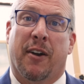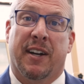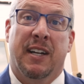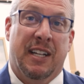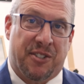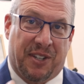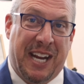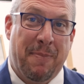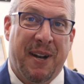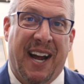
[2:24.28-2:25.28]
area, so
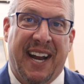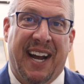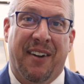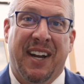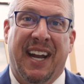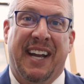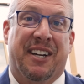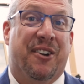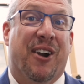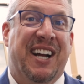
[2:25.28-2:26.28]
keep an eye out
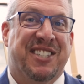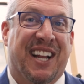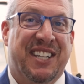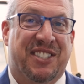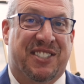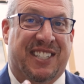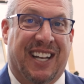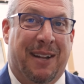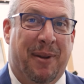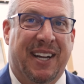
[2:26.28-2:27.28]
and congratulations
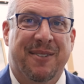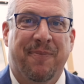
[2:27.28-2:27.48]
to Libby.